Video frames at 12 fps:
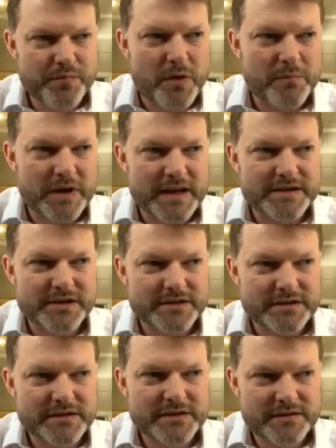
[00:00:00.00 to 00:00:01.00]
probably
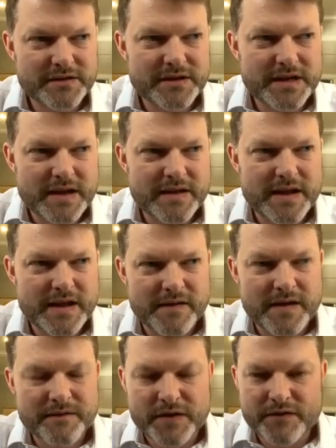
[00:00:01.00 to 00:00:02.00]
just
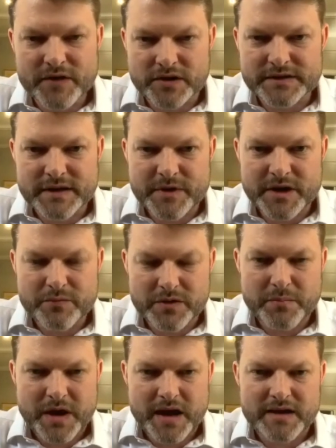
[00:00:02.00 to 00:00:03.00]
if you've got somebody
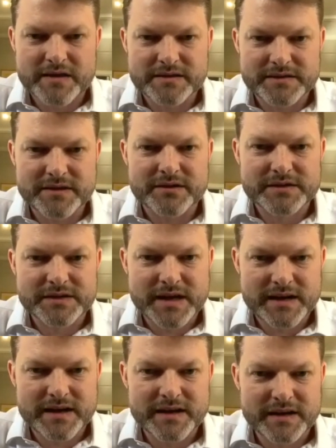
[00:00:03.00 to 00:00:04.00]
with pain that's not
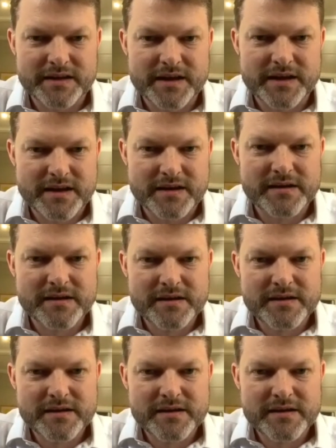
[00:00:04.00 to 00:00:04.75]
settling, then